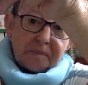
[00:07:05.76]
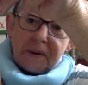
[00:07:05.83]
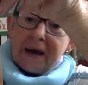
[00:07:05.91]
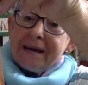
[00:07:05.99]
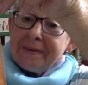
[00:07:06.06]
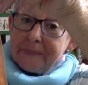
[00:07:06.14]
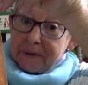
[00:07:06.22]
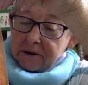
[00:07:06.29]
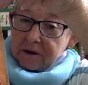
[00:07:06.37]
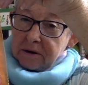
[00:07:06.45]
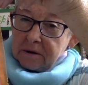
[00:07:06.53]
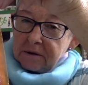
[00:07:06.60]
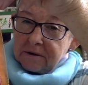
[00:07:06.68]

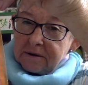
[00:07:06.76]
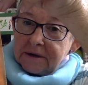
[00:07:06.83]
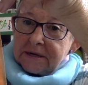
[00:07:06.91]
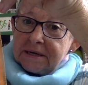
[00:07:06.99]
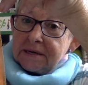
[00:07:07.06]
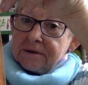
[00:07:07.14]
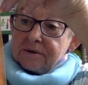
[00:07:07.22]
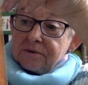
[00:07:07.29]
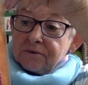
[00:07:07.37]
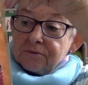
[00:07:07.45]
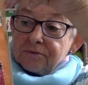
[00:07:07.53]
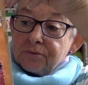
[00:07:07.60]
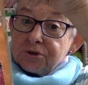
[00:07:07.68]
paper,
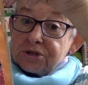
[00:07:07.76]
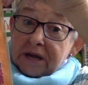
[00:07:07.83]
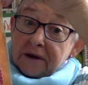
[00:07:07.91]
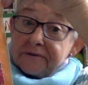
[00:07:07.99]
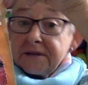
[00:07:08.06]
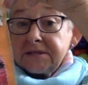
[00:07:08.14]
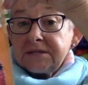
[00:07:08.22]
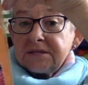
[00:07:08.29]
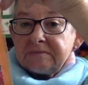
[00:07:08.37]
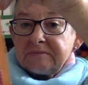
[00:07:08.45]
which now thinks it's